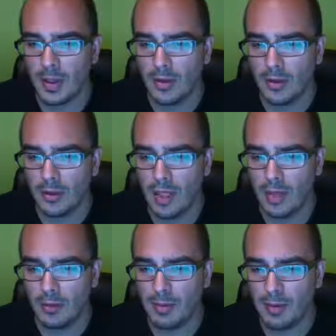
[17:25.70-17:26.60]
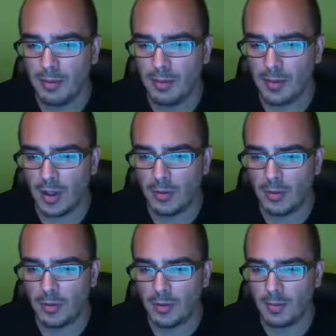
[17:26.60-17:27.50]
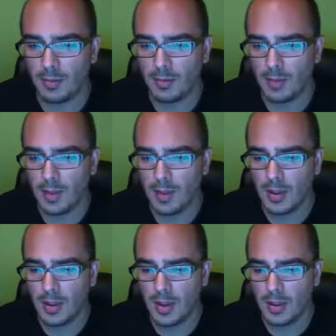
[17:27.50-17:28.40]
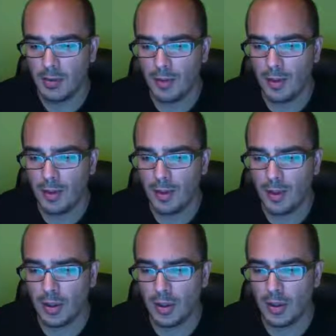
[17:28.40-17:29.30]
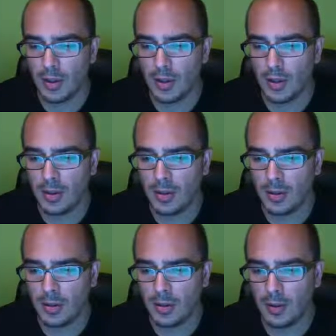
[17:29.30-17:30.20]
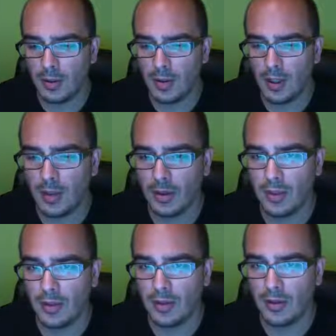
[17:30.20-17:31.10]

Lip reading: So we have a bit of a problem. If we look on, let's take a at this.